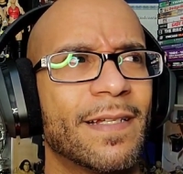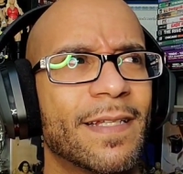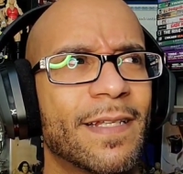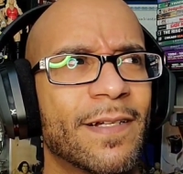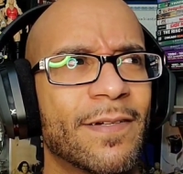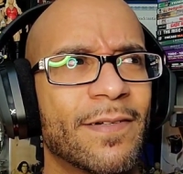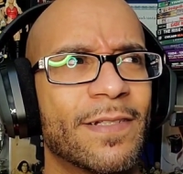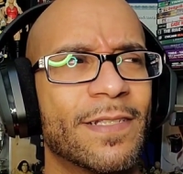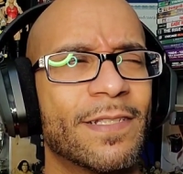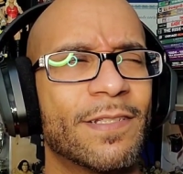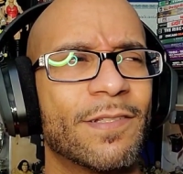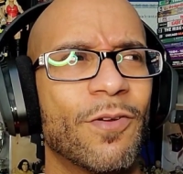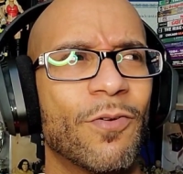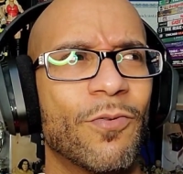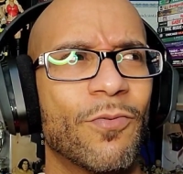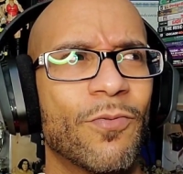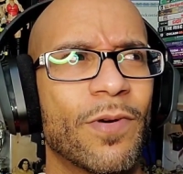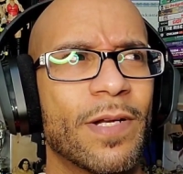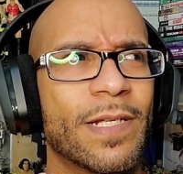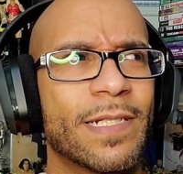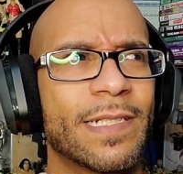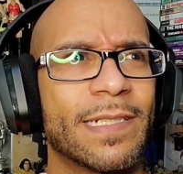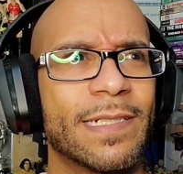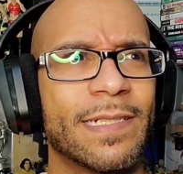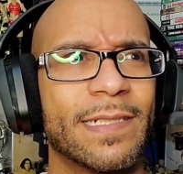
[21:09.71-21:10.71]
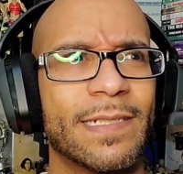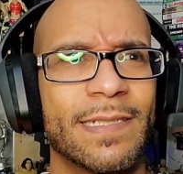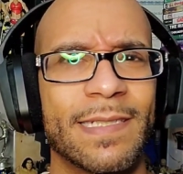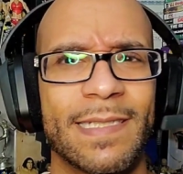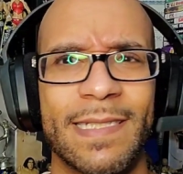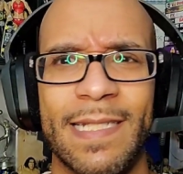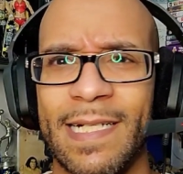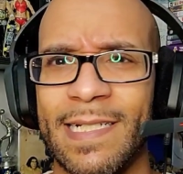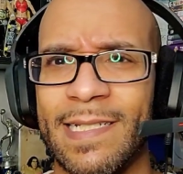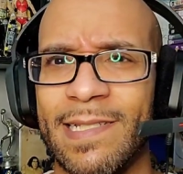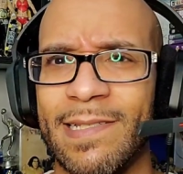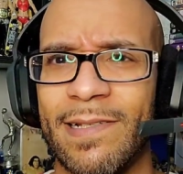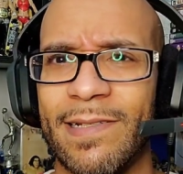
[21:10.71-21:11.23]
there is no wrestling is
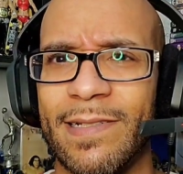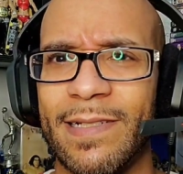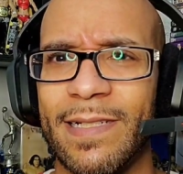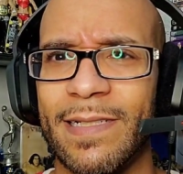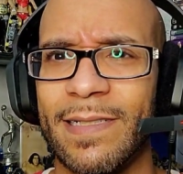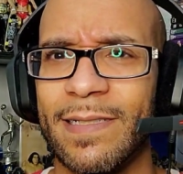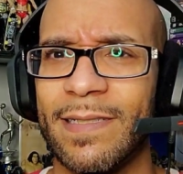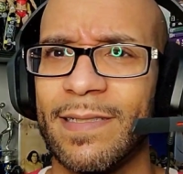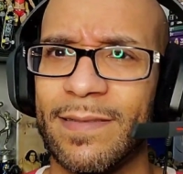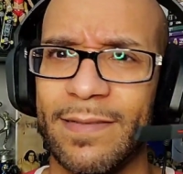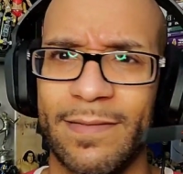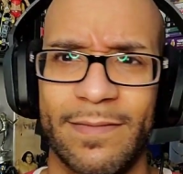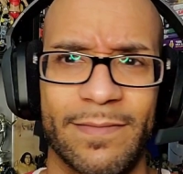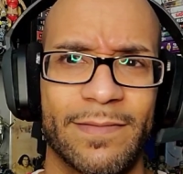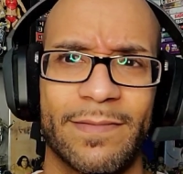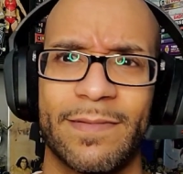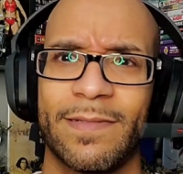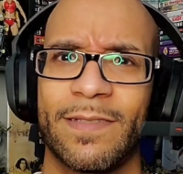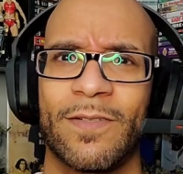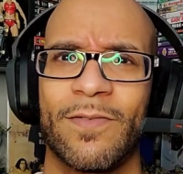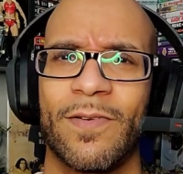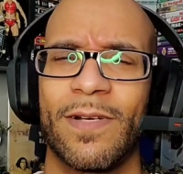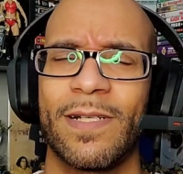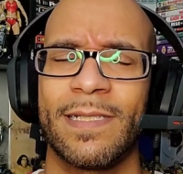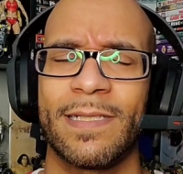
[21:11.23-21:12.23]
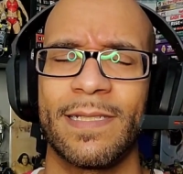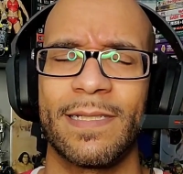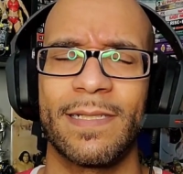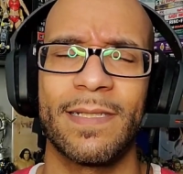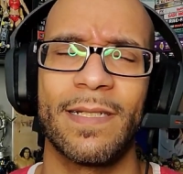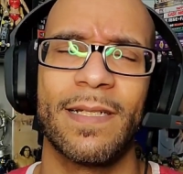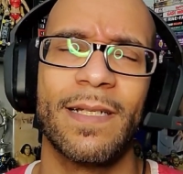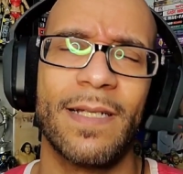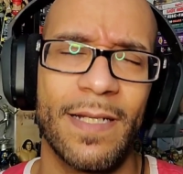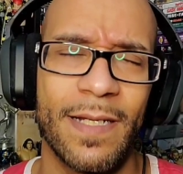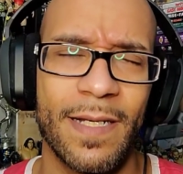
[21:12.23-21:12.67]
next Sunday? It's crazy.